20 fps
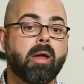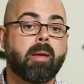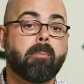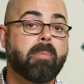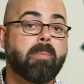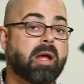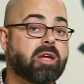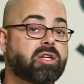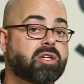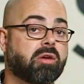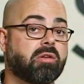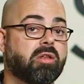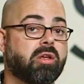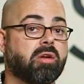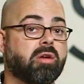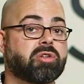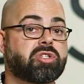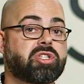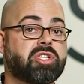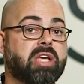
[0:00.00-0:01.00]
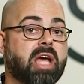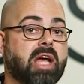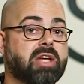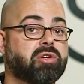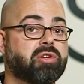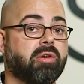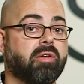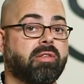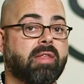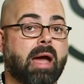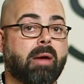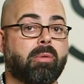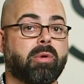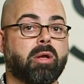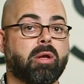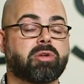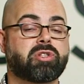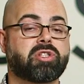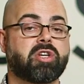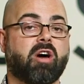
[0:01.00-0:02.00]
Make sure that you're scheduling that with
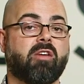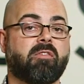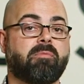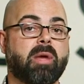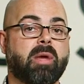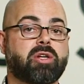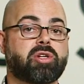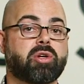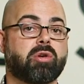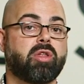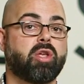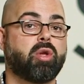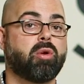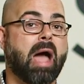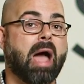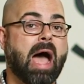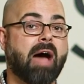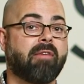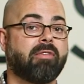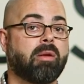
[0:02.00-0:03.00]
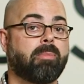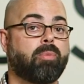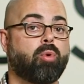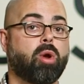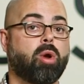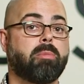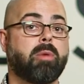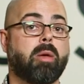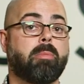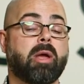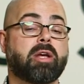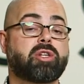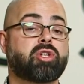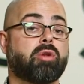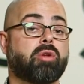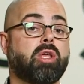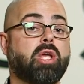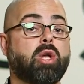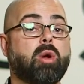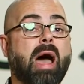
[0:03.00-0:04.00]
yourself. Make sure that you have an appointment. Make
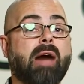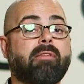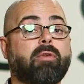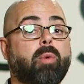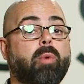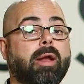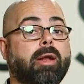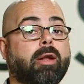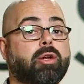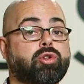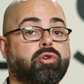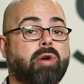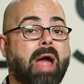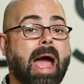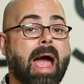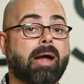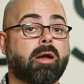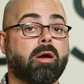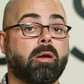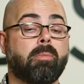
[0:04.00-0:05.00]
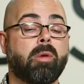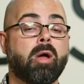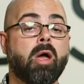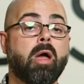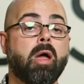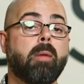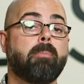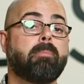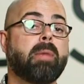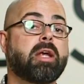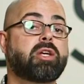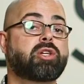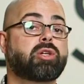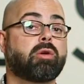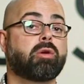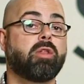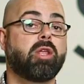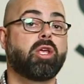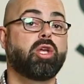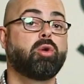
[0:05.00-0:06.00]
sure that you have a way to track them. Make
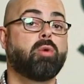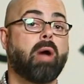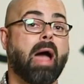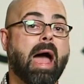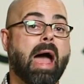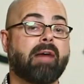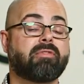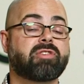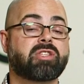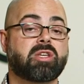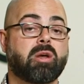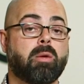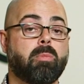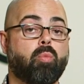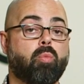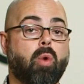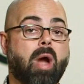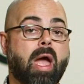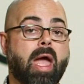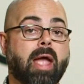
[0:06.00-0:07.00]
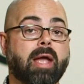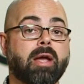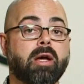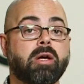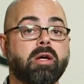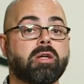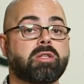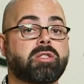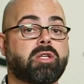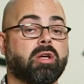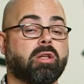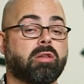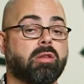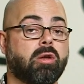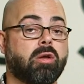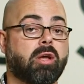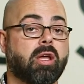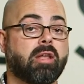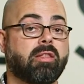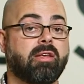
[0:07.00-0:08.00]
sure that you have some way to
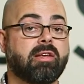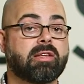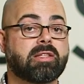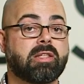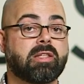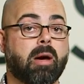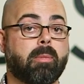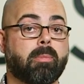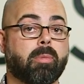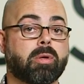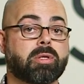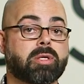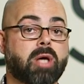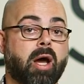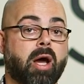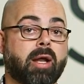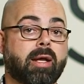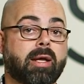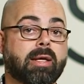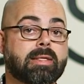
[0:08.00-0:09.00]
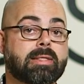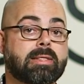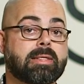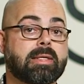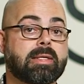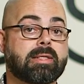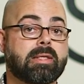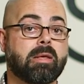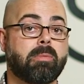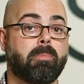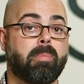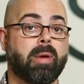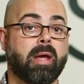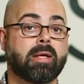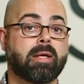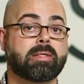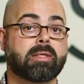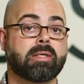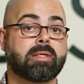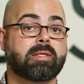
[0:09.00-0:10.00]
look at these numbers on a consistent
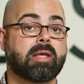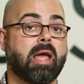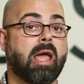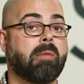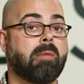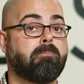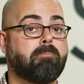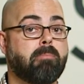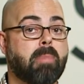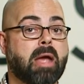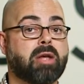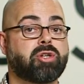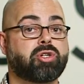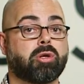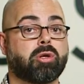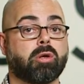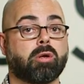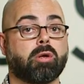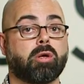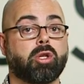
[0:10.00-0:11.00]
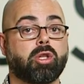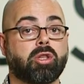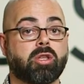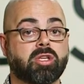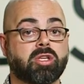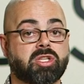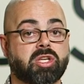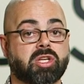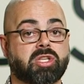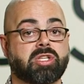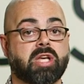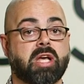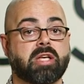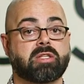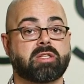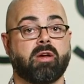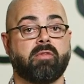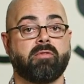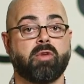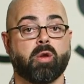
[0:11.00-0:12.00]
basis and measure the
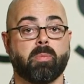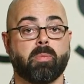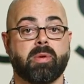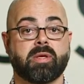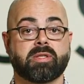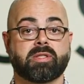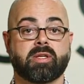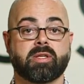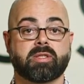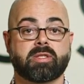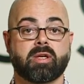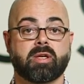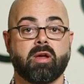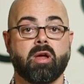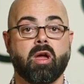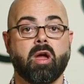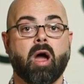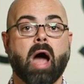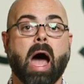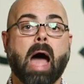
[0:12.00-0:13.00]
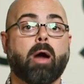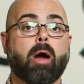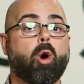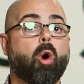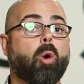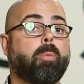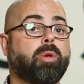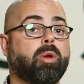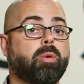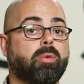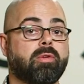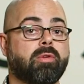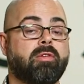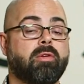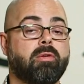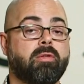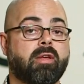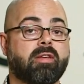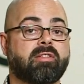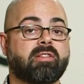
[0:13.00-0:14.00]
success of your business. I hope you will
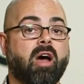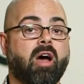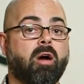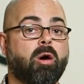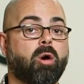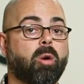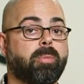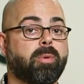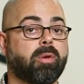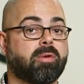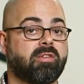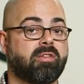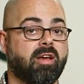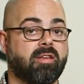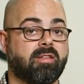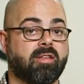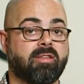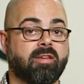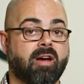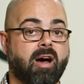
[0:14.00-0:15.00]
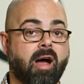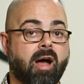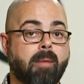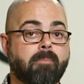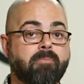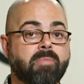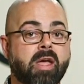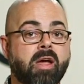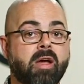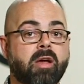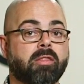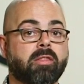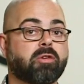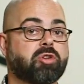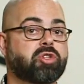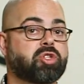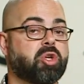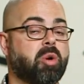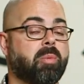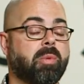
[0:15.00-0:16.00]
do this. I hope you'll take the time.
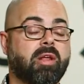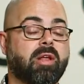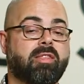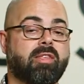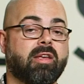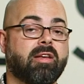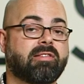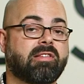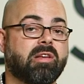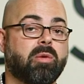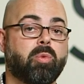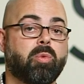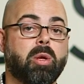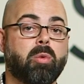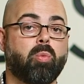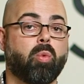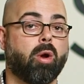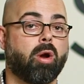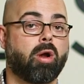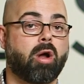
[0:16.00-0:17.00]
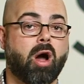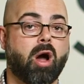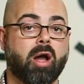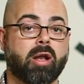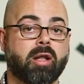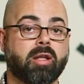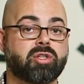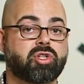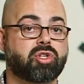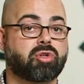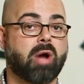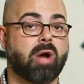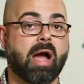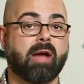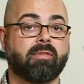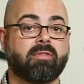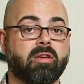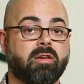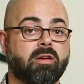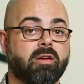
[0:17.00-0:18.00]
There's so many things that we work on and
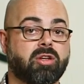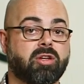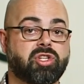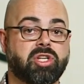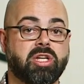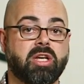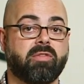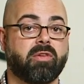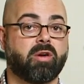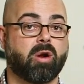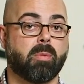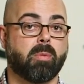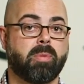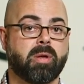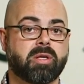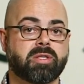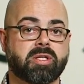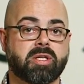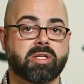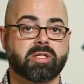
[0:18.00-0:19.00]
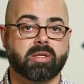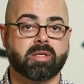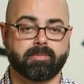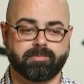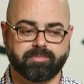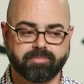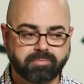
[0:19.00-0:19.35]
strive to achieve in our business.